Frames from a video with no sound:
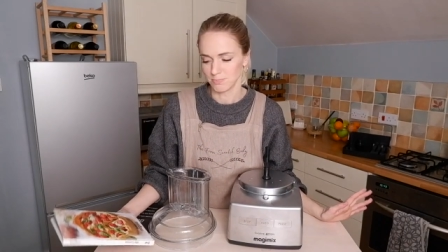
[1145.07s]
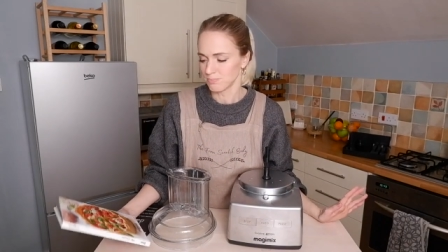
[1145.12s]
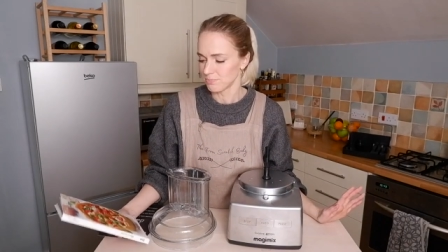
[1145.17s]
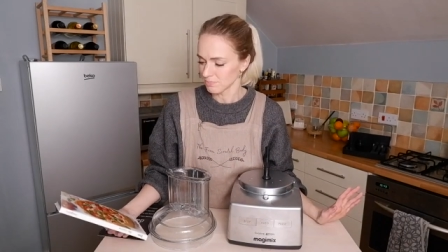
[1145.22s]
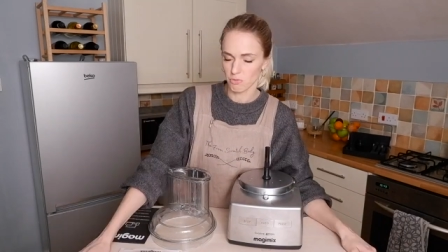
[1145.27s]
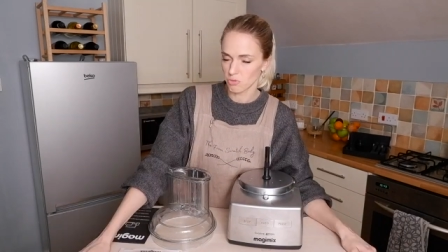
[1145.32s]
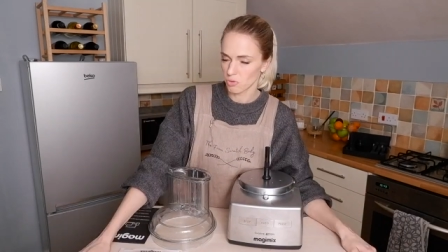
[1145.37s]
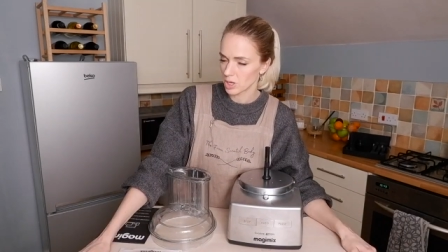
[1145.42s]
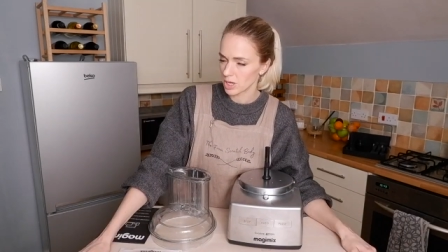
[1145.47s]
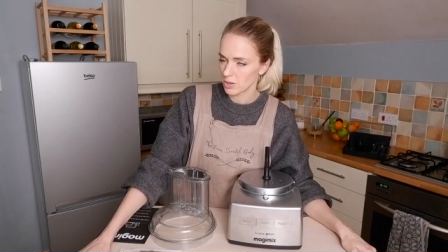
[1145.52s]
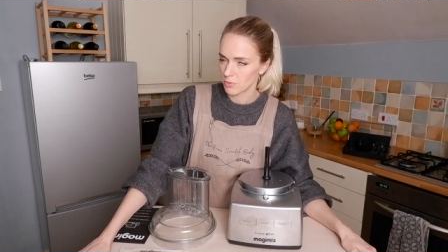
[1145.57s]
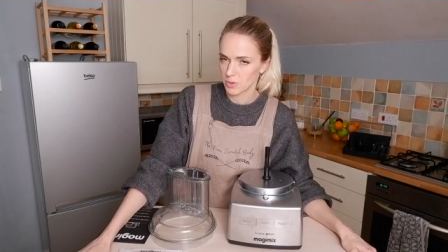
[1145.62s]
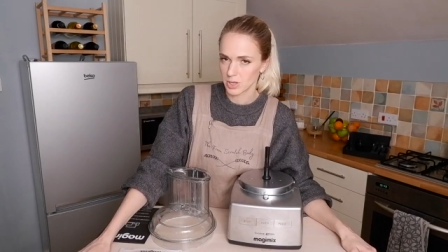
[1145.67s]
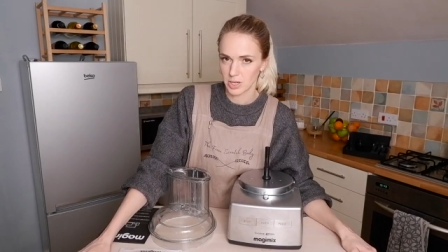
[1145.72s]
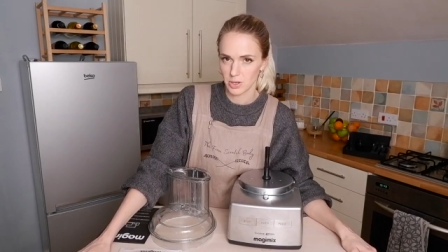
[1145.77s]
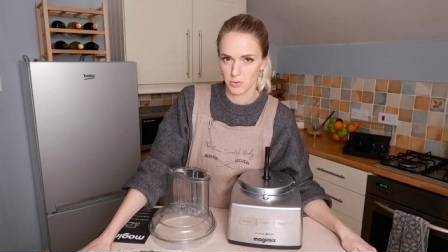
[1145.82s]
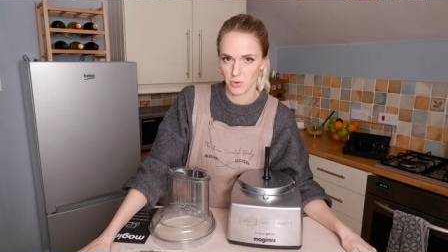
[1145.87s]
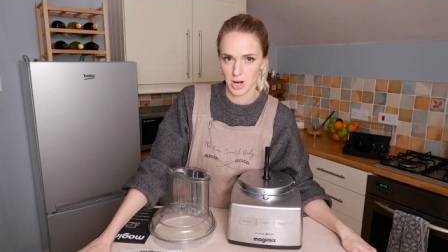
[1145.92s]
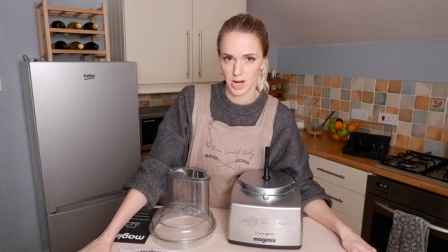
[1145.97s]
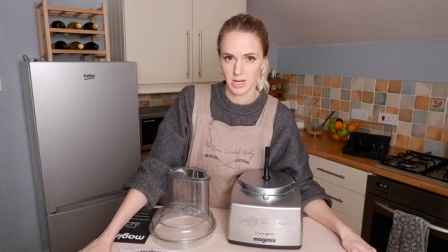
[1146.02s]
Really, really
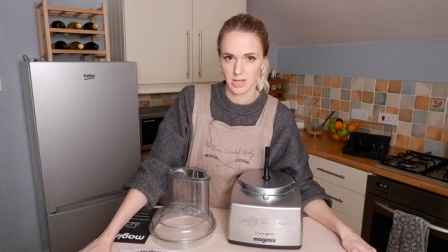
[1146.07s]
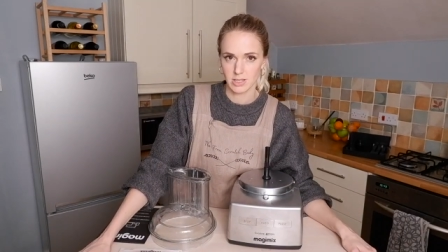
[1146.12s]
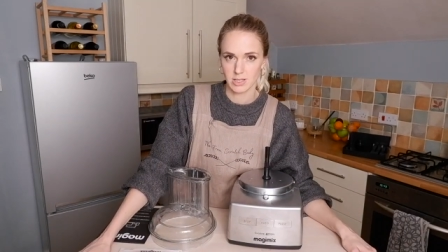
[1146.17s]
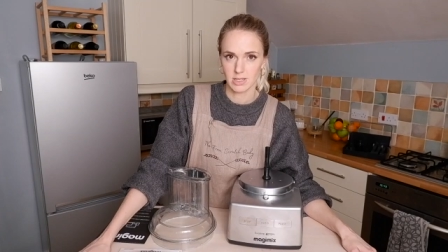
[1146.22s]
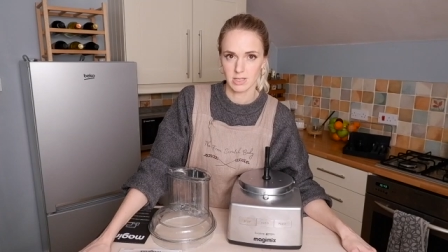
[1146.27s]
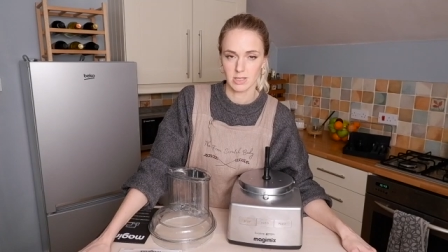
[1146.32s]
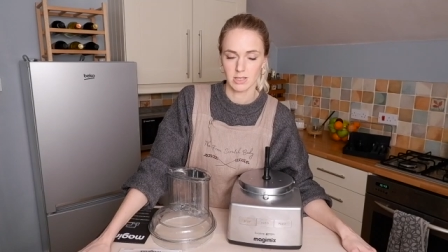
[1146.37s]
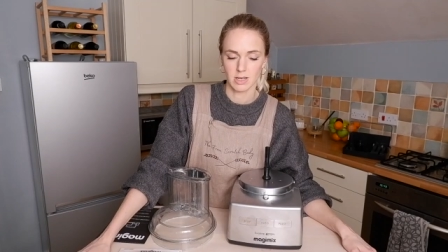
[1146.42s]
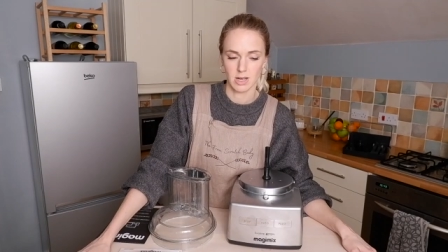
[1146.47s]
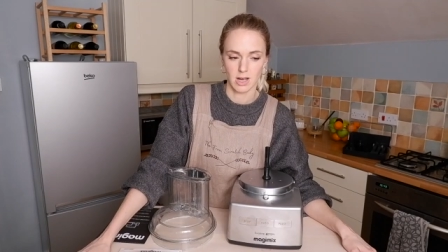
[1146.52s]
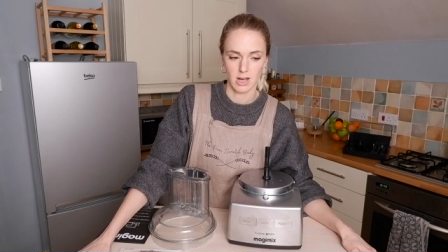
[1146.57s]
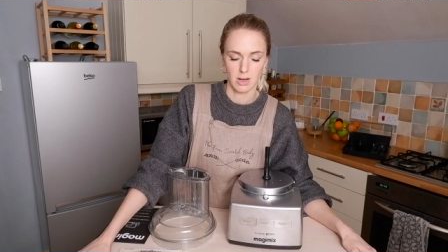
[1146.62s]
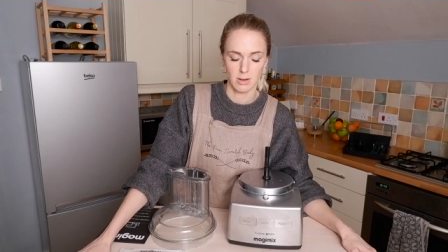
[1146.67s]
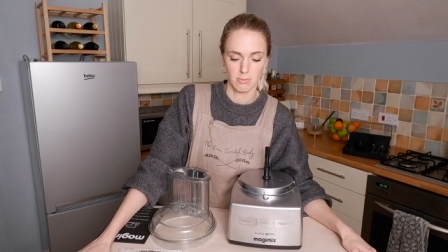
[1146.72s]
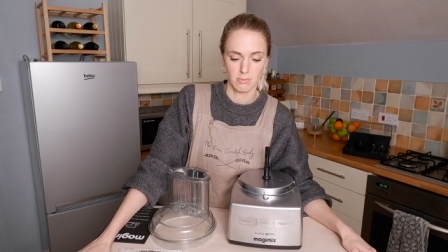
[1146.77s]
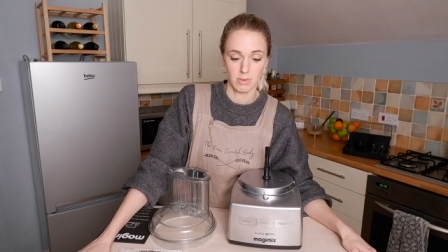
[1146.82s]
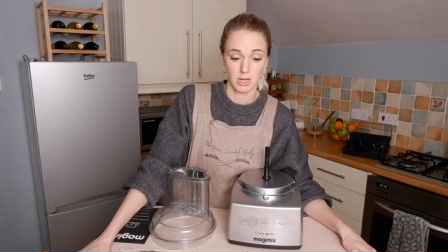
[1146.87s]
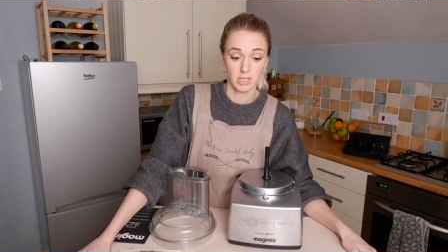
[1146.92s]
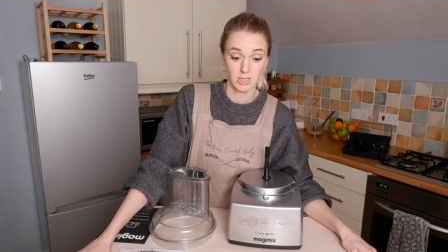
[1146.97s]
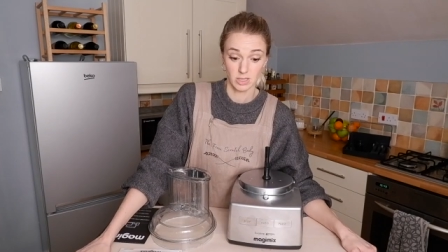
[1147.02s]
great,
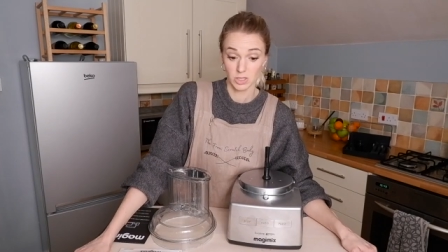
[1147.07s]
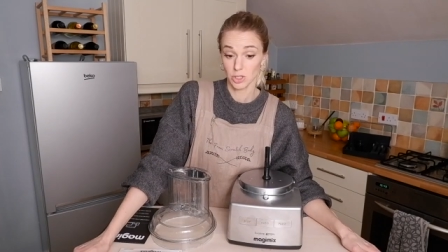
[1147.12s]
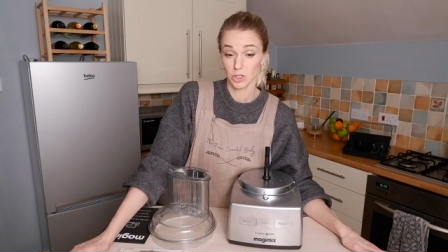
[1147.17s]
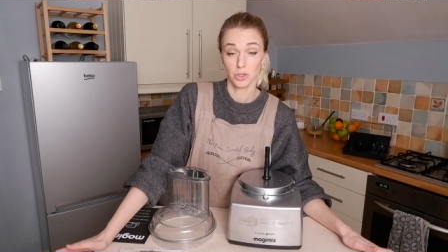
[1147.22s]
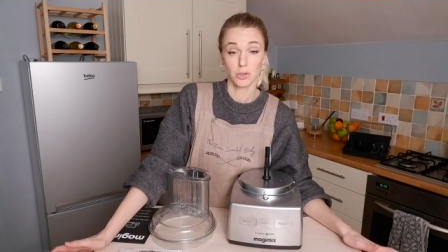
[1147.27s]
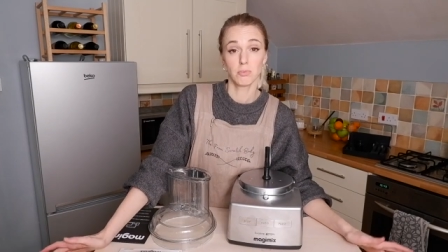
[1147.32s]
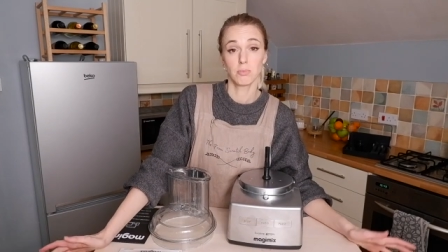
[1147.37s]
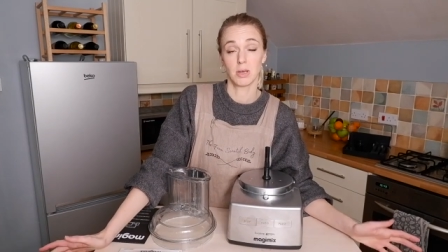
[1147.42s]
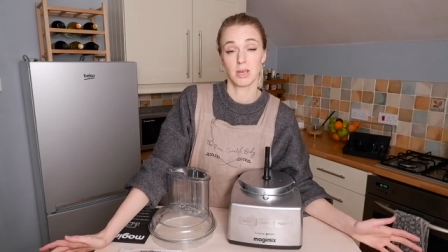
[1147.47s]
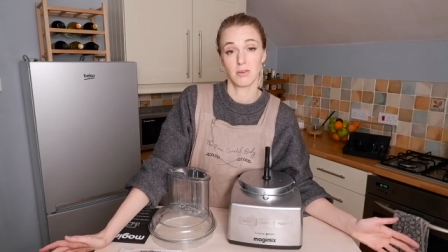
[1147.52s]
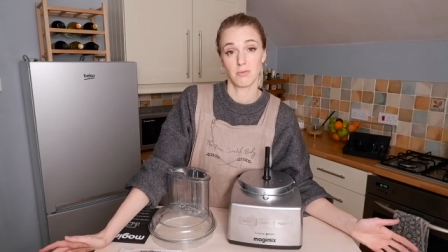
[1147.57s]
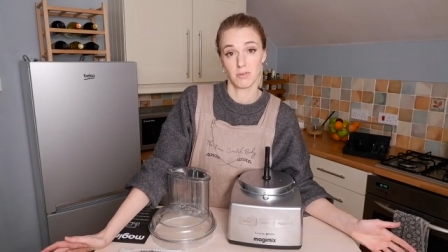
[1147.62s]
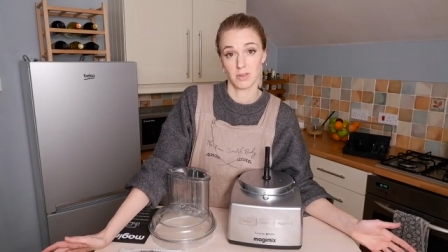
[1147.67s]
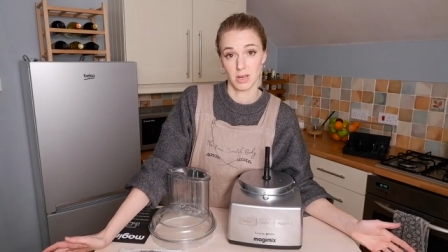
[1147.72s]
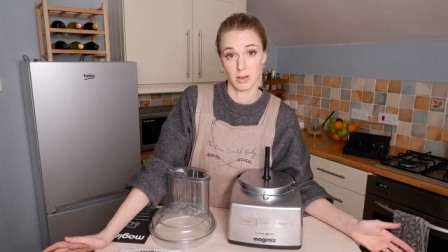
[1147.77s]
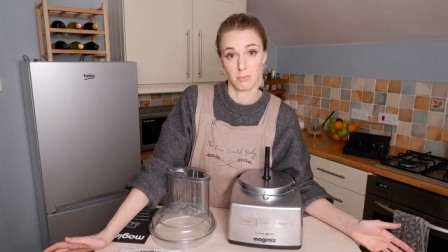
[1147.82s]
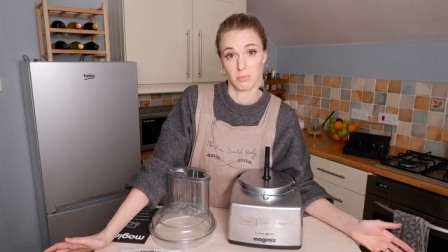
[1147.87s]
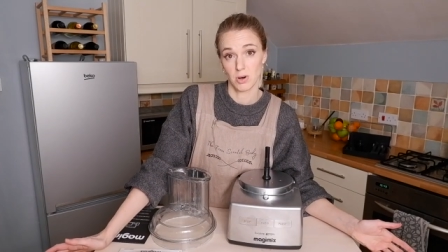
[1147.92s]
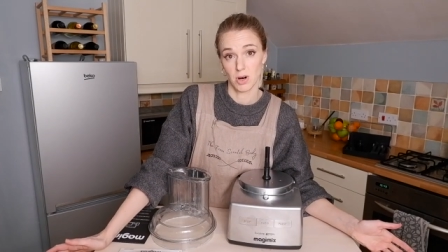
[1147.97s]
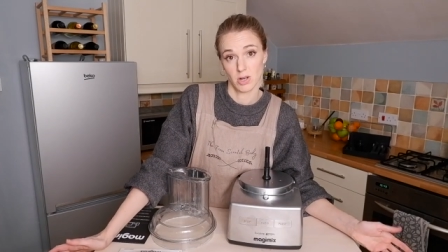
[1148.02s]
as it should be for
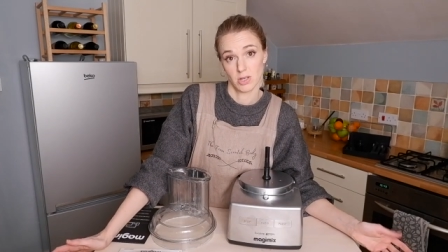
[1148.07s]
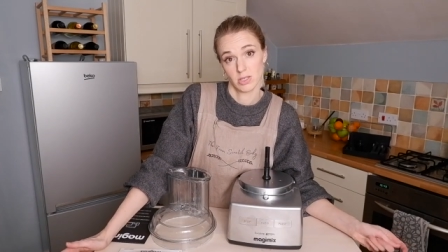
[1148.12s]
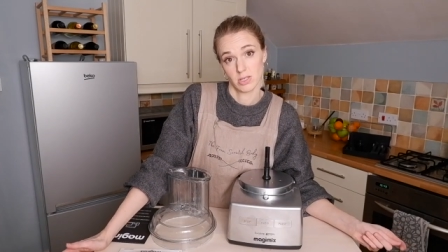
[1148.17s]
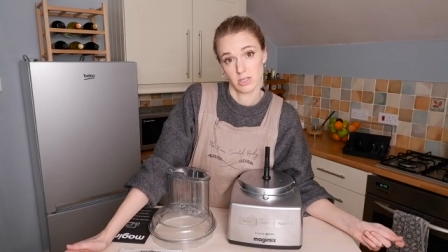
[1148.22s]
that price.